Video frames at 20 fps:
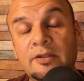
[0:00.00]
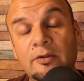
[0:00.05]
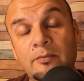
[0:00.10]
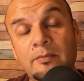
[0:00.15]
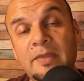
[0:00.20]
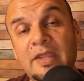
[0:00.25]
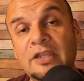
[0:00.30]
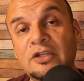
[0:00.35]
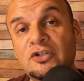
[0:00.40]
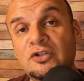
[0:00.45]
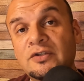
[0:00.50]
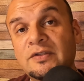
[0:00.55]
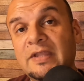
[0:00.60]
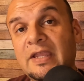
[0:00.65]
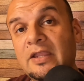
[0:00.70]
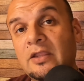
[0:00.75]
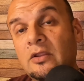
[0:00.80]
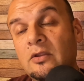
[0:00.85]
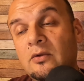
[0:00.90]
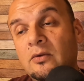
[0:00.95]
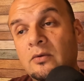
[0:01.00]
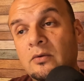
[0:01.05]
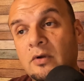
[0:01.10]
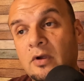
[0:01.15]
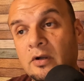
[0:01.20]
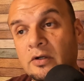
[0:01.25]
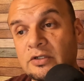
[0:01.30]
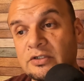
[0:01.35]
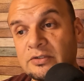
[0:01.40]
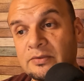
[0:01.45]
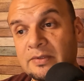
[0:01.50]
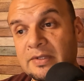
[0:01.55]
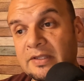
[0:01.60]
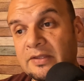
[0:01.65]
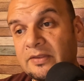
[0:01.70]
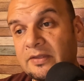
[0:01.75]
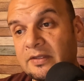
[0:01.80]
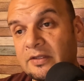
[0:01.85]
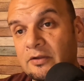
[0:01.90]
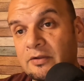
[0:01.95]
So make sure that you are
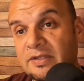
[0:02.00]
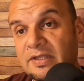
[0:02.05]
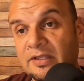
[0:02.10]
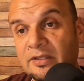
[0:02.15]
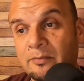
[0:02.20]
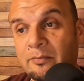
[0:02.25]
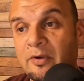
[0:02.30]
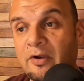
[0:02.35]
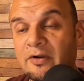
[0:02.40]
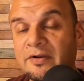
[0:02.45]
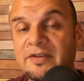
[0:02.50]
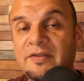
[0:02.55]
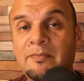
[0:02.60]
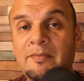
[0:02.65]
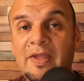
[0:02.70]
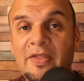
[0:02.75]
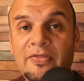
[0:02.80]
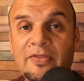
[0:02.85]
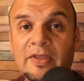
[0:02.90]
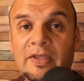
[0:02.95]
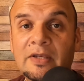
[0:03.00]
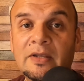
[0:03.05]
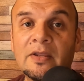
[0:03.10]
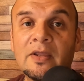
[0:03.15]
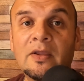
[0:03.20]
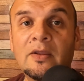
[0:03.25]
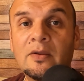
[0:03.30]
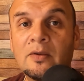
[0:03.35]
doing using the parts method